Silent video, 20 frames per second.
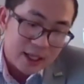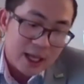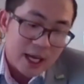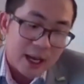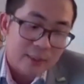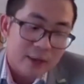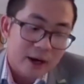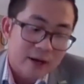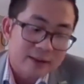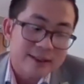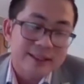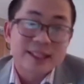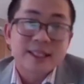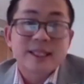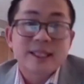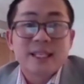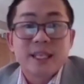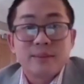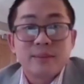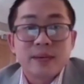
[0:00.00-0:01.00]
about
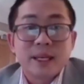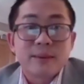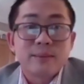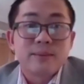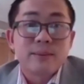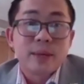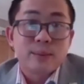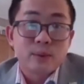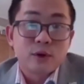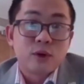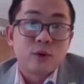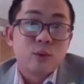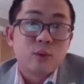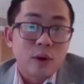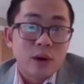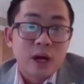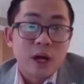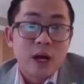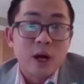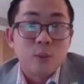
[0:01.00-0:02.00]
keeping people
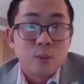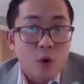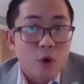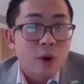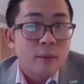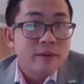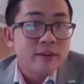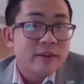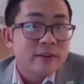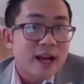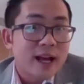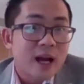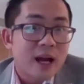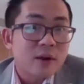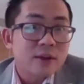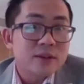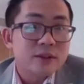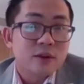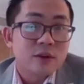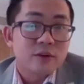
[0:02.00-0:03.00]
warm in their
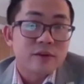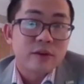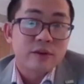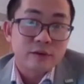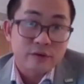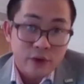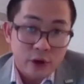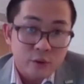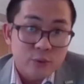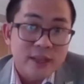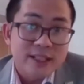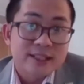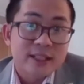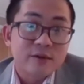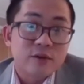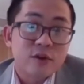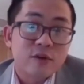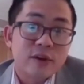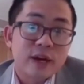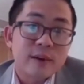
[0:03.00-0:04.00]
house, so fundraising
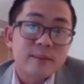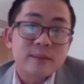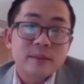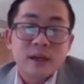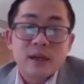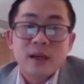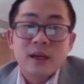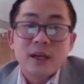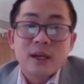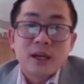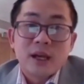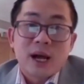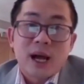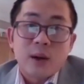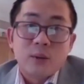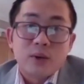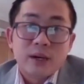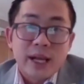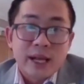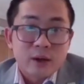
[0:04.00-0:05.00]
for them. I
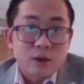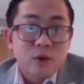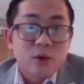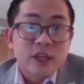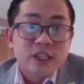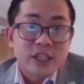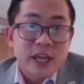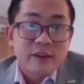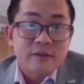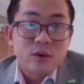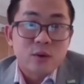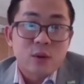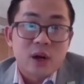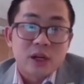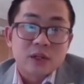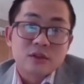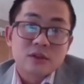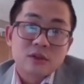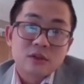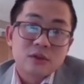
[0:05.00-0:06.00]
will encourage
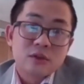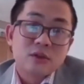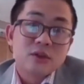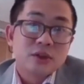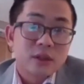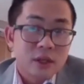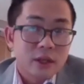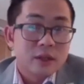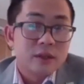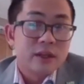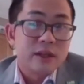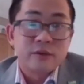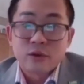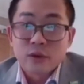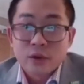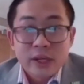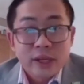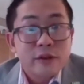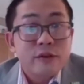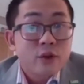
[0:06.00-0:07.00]
everyone to,
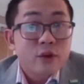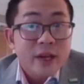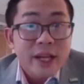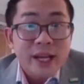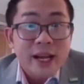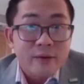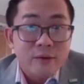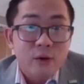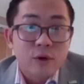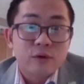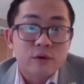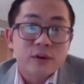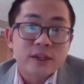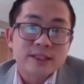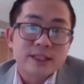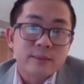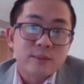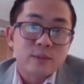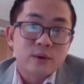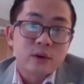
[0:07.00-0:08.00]
if you can afford, for
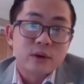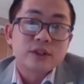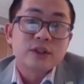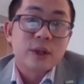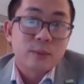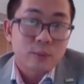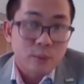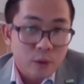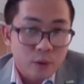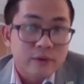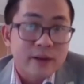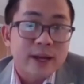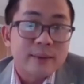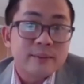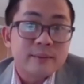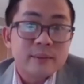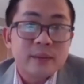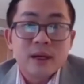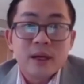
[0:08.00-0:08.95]
example, support them.